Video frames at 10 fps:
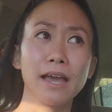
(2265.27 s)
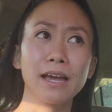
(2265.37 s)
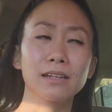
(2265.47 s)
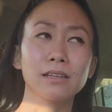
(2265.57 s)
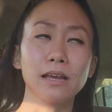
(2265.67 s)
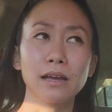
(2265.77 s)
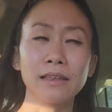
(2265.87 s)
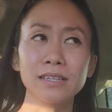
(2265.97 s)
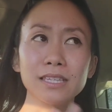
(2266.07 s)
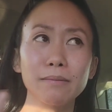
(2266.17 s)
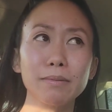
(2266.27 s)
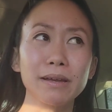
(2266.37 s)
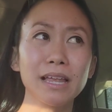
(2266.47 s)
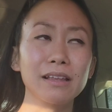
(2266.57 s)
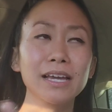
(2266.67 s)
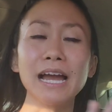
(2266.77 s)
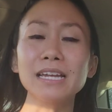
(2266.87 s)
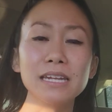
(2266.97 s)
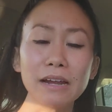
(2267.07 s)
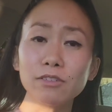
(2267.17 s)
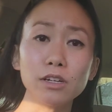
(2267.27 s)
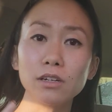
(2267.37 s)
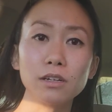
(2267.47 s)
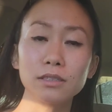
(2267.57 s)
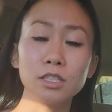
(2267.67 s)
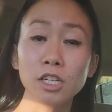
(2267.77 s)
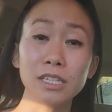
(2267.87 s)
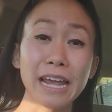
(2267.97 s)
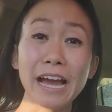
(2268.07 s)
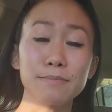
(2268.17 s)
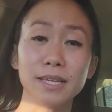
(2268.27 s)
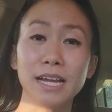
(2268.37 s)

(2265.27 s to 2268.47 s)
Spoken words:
And at this time in my life, like I never took naps.